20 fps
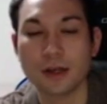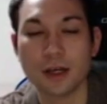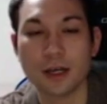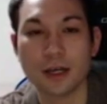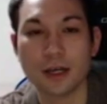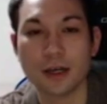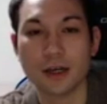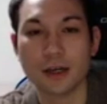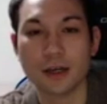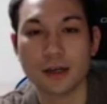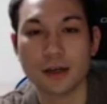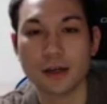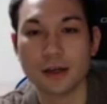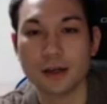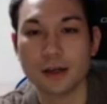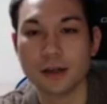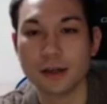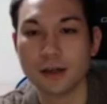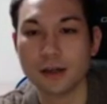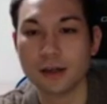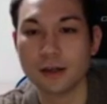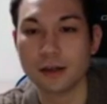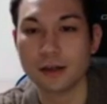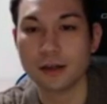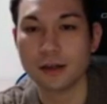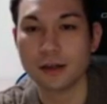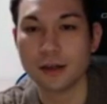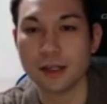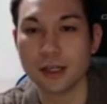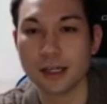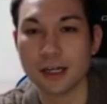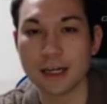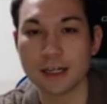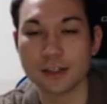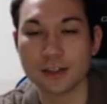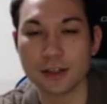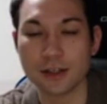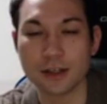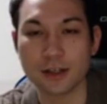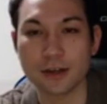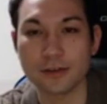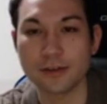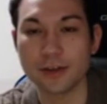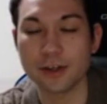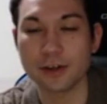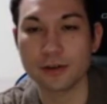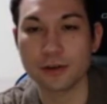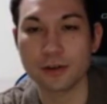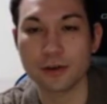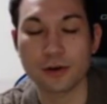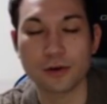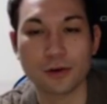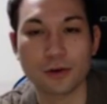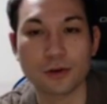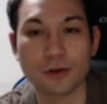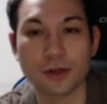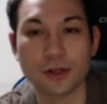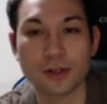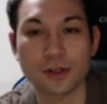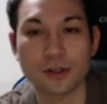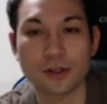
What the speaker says: And can actually live here locally.